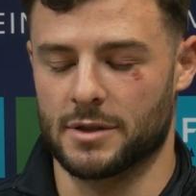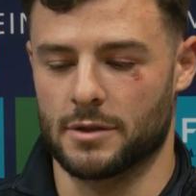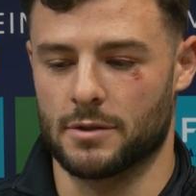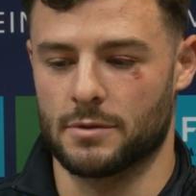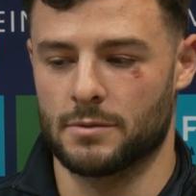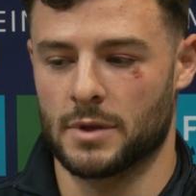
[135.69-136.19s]

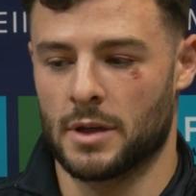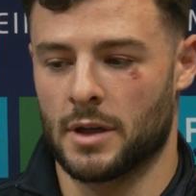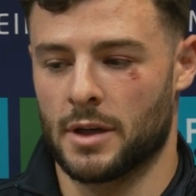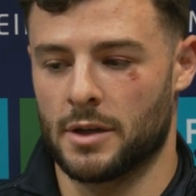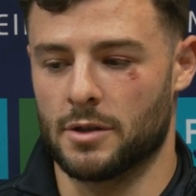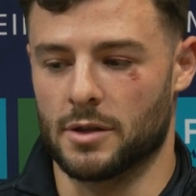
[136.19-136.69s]
So
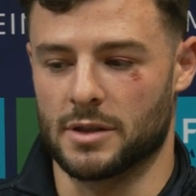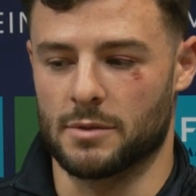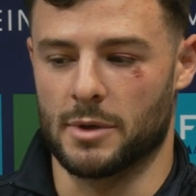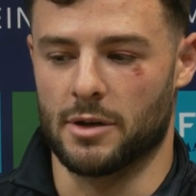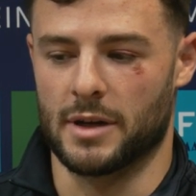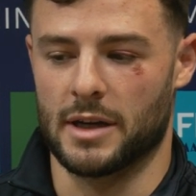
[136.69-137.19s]
it's
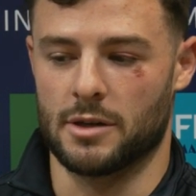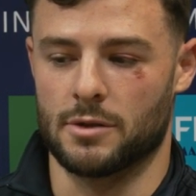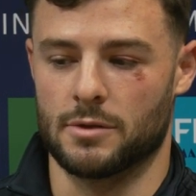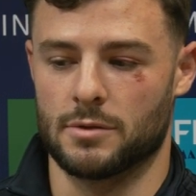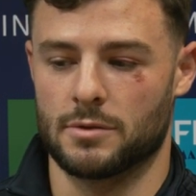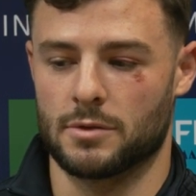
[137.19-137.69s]
about
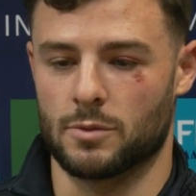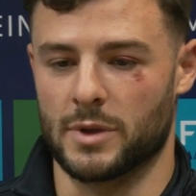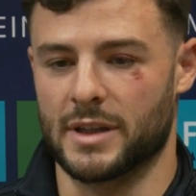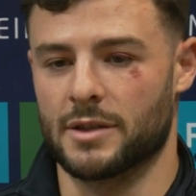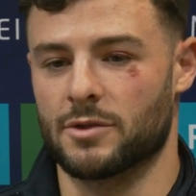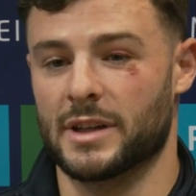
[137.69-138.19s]
how
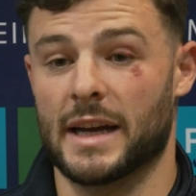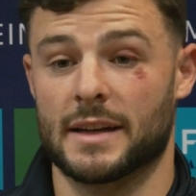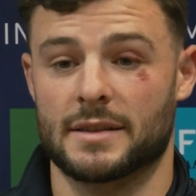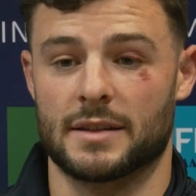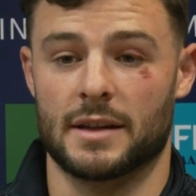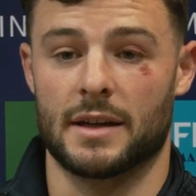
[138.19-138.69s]
we can
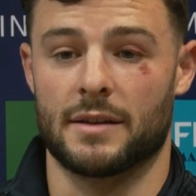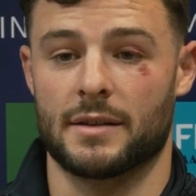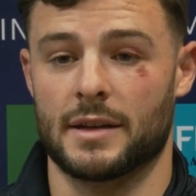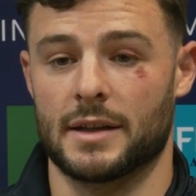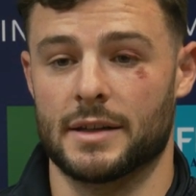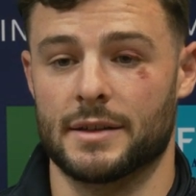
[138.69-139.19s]
react to that
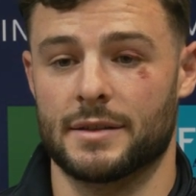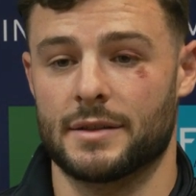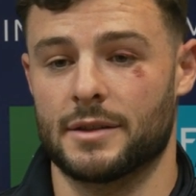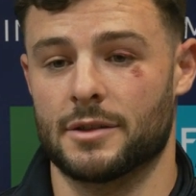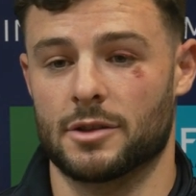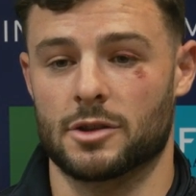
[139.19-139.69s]
and
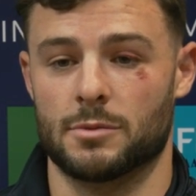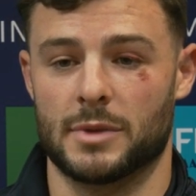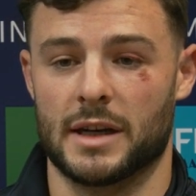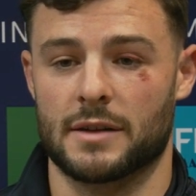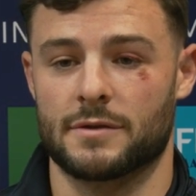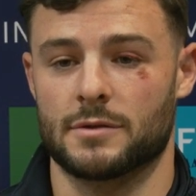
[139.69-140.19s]
come
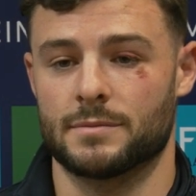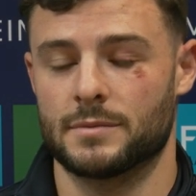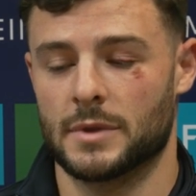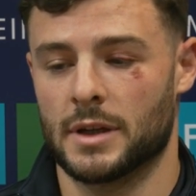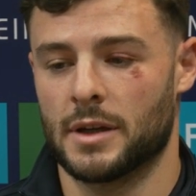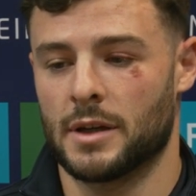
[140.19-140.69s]
back from
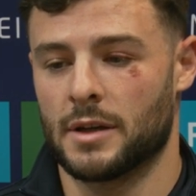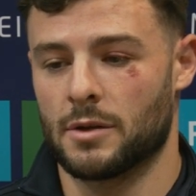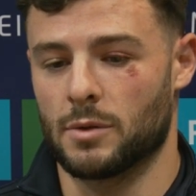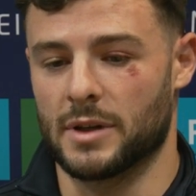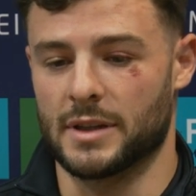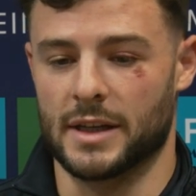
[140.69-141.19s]

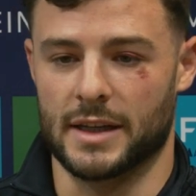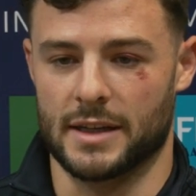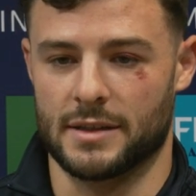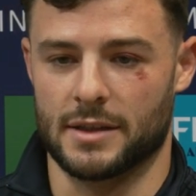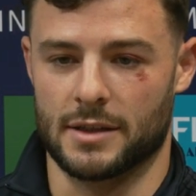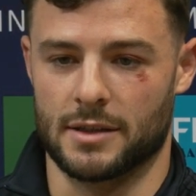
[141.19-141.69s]
when they
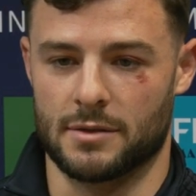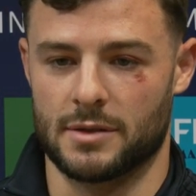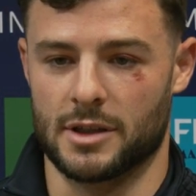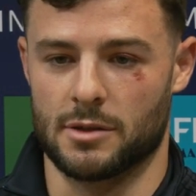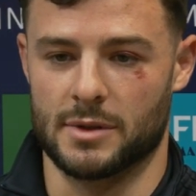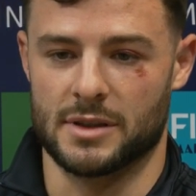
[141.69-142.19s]
get their
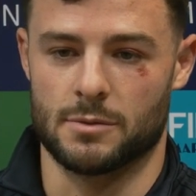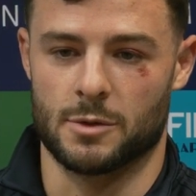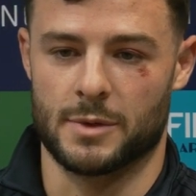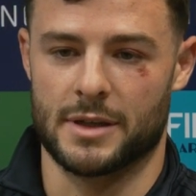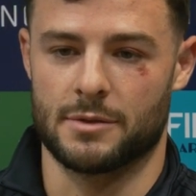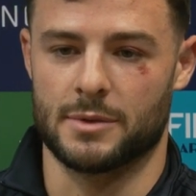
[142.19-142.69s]
bits of
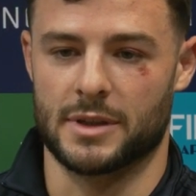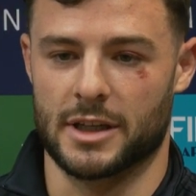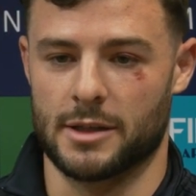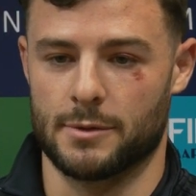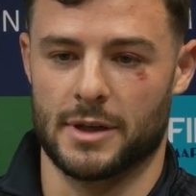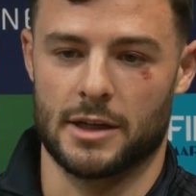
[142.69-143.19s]
momentum in the
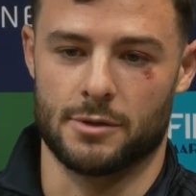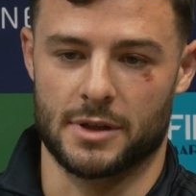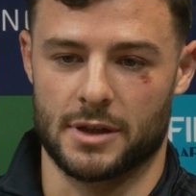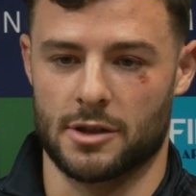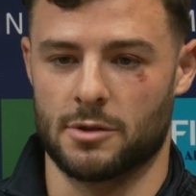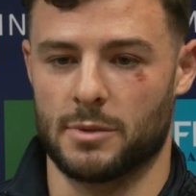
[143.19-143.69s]
game, and how we
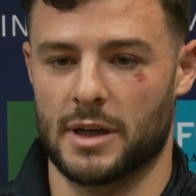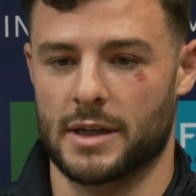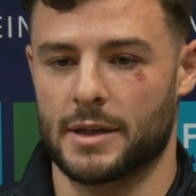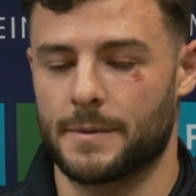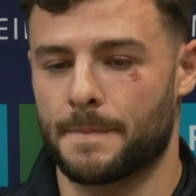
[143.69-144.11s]
can come back.